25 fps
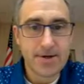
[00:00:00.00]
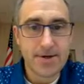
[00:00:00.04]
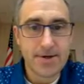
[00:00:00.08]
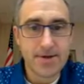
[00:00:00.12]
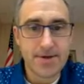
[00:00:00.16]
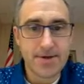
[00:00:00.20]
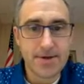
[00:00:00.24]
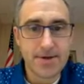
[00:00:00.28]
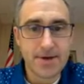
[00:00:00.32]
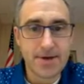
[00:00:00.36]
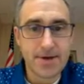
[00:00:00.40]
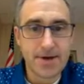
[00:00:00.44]

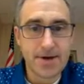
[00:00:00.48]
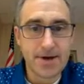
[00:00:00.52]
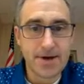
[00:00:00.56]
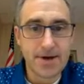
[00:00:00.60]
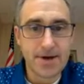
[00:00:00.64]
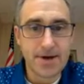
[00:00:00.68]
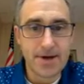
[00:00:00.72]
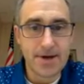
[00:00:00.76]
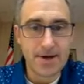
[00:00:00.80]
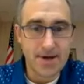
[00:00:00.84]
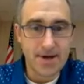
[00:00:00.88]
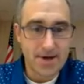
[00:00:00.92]
that I
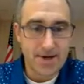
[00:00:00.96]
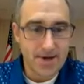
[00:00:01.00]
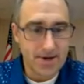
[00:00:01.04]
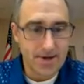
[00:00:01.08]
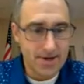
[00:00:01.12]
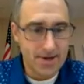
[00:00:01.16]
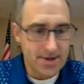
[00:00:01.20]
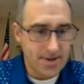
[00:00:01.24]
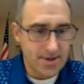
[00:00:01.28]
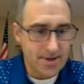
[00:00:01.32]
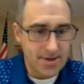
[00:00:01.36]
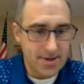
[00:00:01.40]

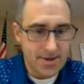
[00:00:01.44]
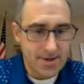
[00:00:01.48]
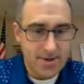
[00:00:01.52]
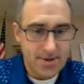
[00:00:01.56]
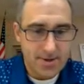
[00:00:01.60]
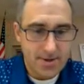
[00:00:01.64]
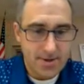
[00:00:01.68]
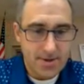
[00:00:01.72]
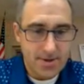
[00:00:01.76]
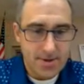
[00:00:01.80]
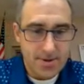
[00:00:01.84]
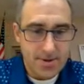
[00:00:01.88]
had
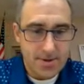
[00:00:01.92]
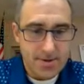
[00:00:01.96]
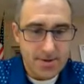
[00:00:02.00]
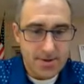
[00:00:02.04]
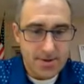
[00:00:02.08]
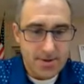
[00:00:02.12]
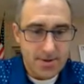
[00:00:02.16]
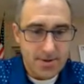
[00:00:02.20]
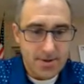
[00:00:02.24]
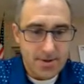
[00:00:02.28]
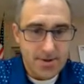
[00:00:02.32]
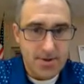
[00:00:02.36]

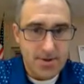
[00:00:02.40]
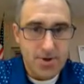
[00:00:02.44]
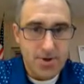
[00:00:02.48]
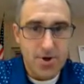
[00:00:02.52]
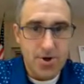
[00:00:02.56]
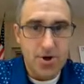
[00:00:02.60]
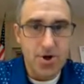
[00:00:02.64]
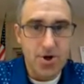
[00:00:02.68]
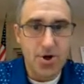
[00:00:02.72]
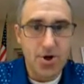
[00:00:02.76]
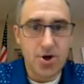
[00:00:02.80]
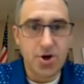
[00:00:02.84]

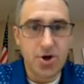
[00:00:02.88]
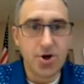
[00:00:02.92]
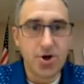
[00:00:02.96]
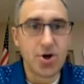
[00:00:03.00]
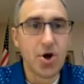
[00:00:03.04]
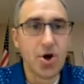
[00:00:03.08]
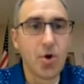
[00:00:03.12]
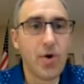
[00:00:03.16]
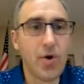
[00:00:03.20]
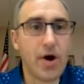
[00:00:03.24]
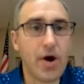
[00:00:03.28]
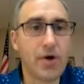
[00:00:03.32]

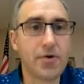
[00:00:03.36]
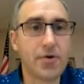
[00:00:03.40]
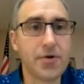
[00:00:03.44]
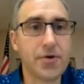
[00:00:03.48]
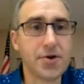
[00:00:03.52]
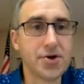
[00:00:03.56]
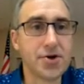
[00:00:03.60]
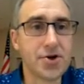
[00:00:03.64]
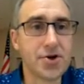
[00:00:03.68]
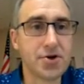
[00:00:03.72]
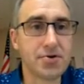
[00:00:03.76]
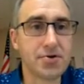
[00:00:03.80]
no health
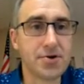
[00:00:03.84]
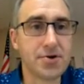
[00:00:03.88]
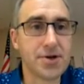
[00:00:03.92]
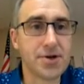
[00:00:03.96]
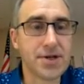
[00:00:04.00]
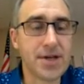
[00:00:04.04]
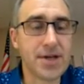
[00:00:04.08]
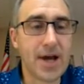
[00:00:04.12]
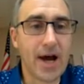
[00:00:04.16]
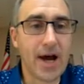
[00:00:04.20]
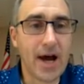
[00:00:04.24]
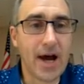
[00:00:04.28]

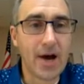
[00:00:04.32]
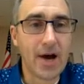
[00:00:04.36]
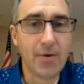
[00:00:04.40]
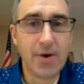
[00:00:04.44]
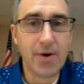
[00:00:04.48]
insurance. I would